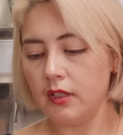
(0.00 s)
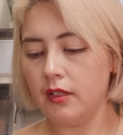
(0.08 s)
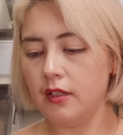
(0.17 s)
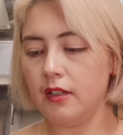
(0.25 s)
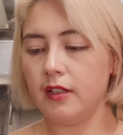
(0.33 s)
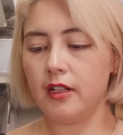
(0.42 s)

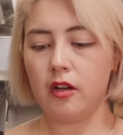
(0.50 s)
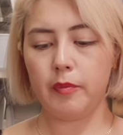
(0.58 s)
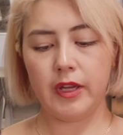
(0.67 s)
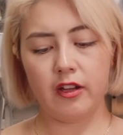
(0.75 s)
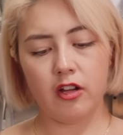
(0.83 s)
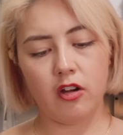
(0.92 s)
a little
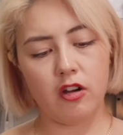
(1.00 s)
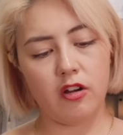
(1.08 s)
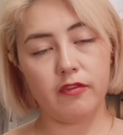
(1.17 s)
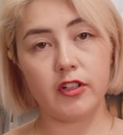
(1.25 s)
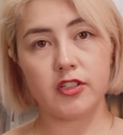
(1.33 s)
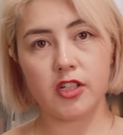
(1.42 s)
bit
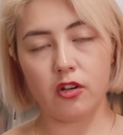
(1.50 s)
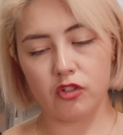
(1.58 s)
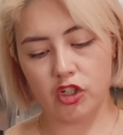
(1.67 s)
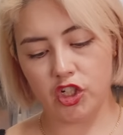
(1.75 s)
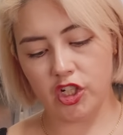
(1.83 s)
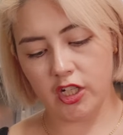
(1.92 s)
of salt,
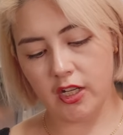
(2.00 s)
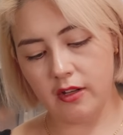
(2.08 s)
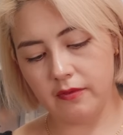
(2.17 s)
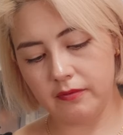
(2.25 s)
sugar.